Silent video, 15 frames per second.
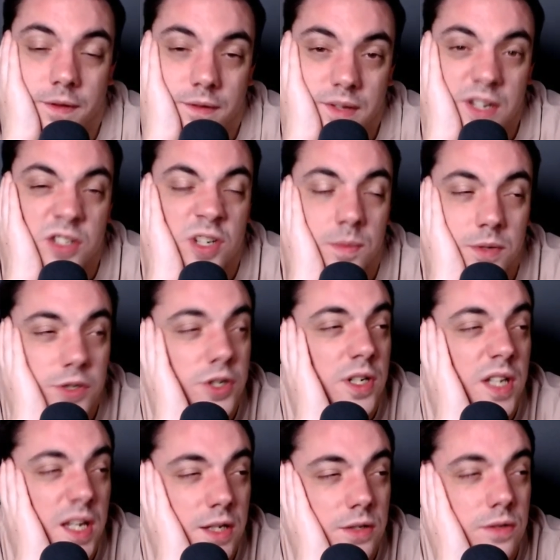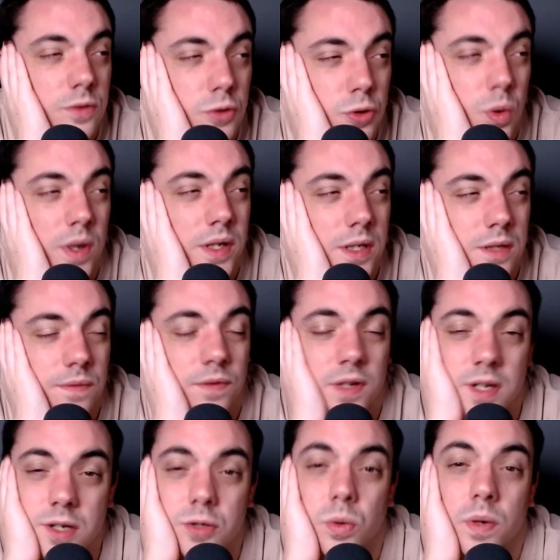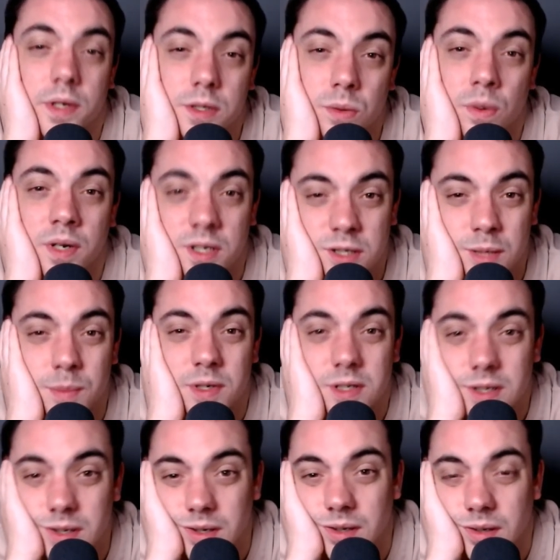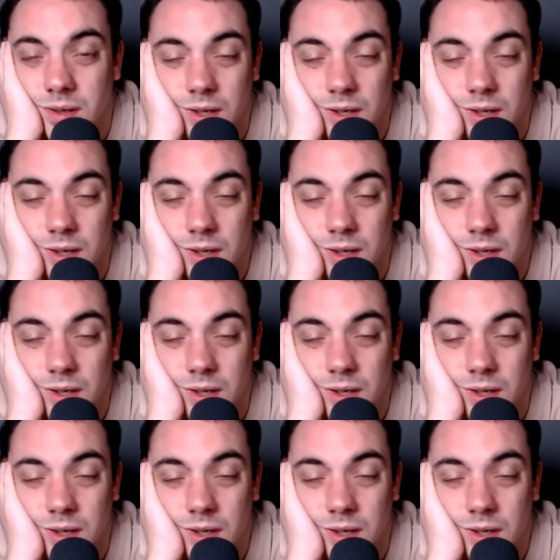That Jimmy G is twenty the year twenty twenty Jimmy G.